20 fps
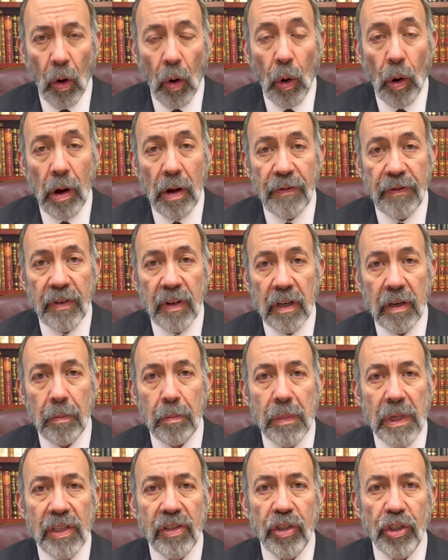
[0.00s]

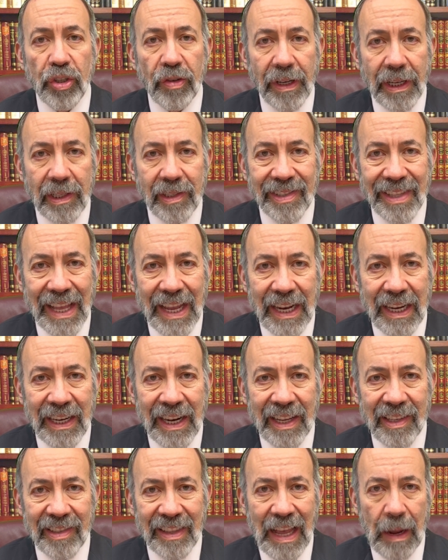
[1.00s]
often mistranslated
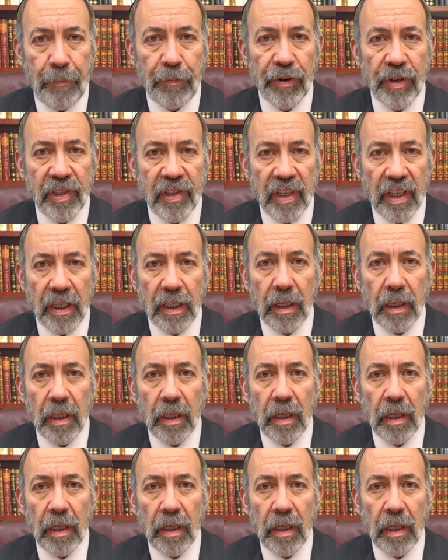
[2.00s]
as leprosy,